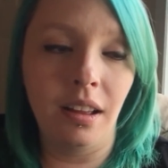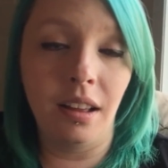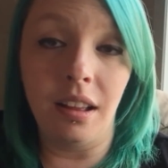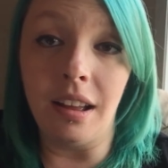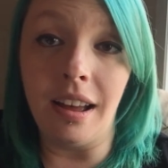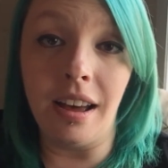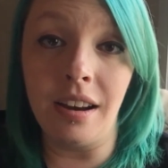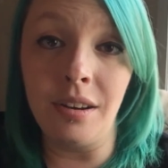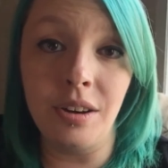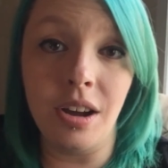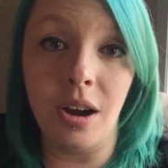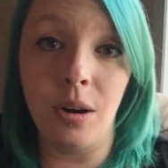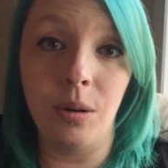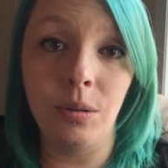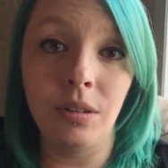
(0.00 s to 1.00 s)
I don't
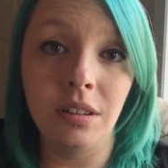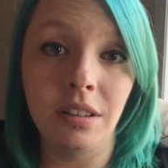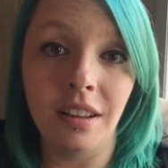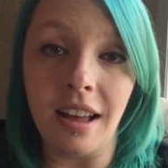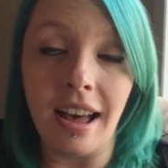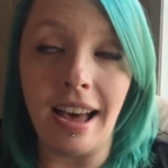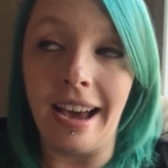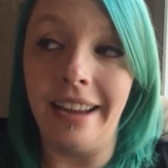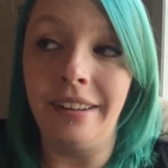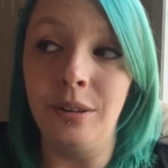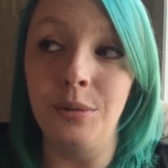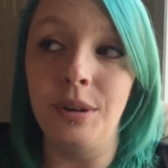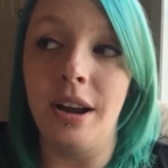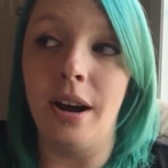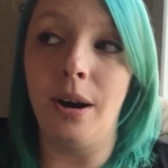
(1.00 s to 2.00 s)
know. I
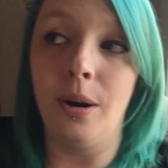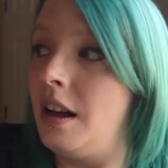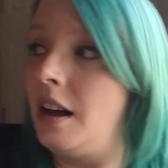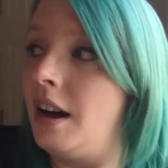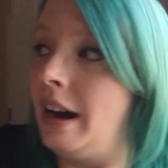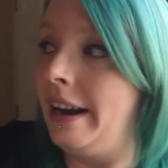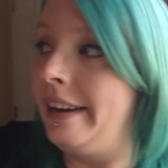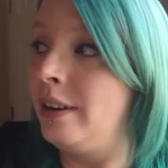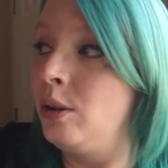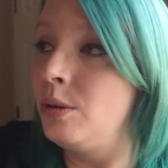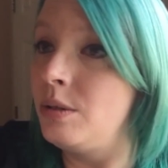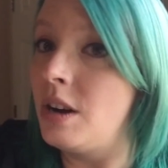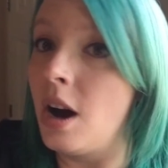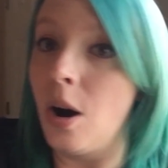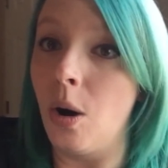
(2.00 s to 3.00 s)
don't know. I
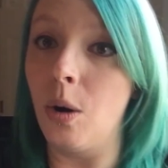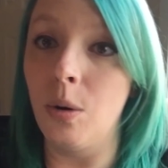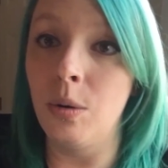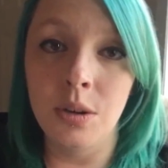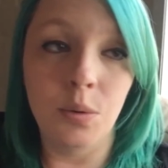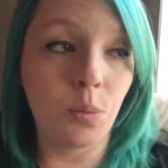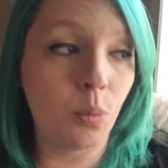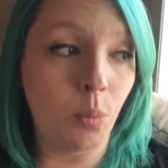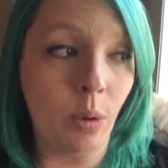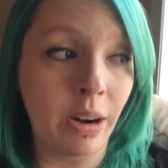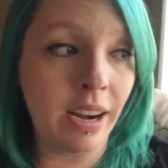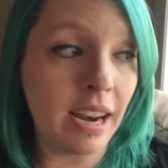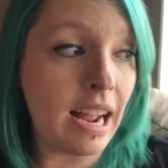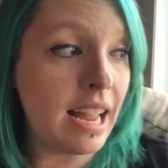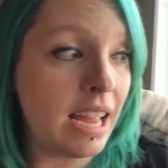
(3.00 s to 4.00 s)
don't know. What
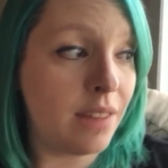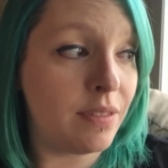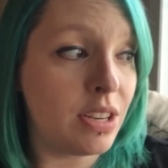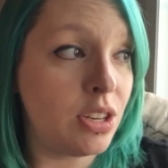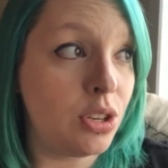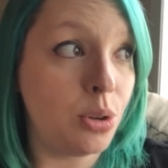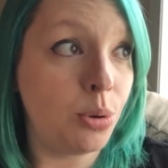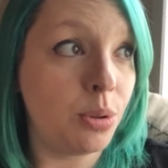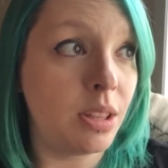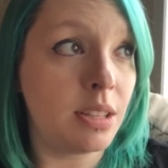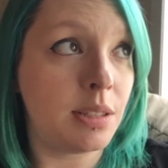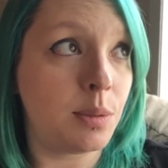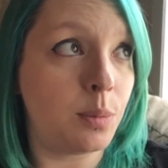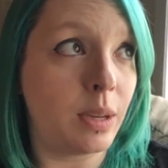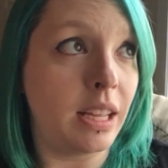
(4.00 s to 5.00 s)
did I even do
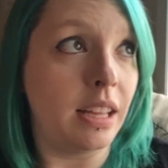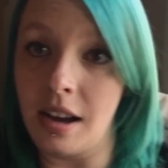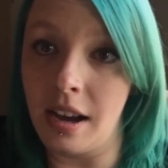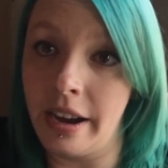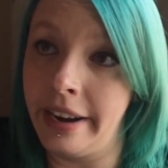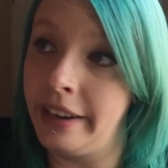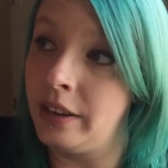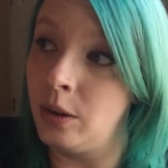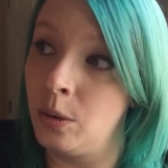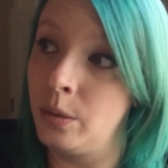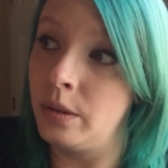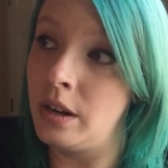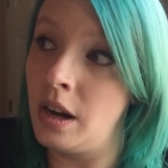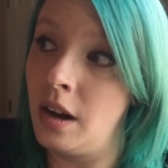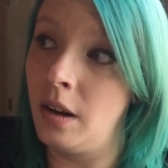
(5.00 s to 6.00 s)
this week? I
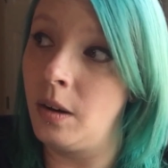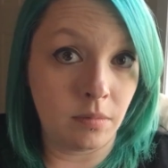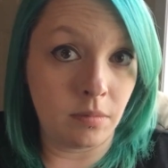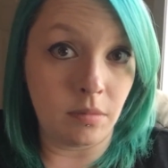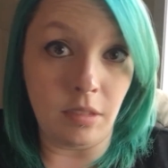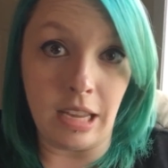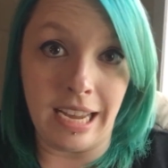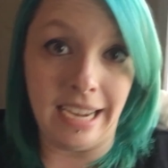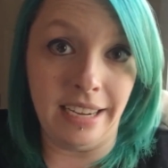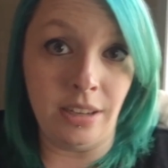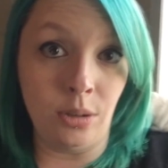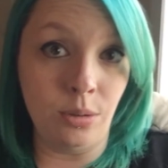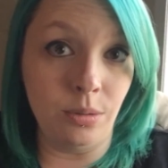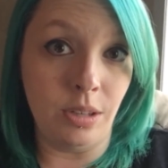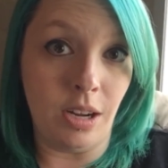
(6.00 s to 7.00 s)
don't know. I
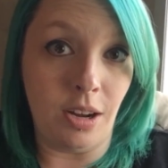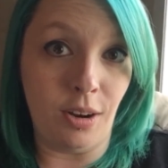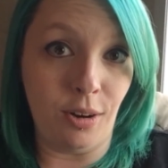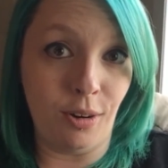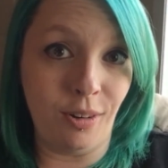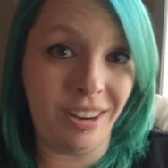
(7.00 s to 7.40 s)
don't know.